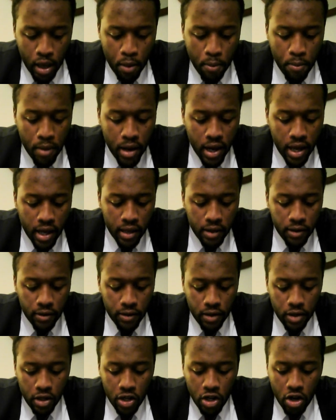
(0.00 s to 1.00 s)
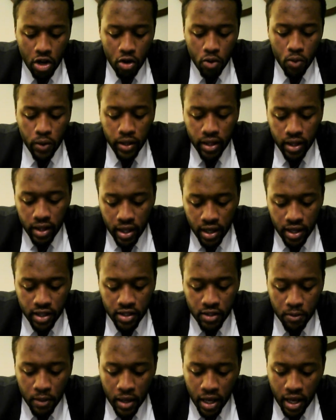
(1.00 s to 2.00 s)
But, you know, with
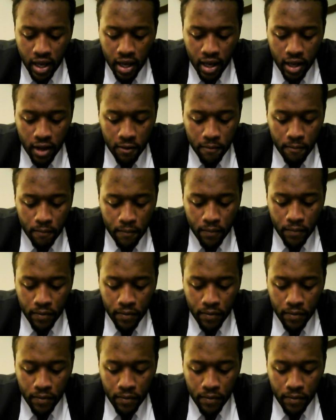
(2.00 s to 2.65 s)
this, man,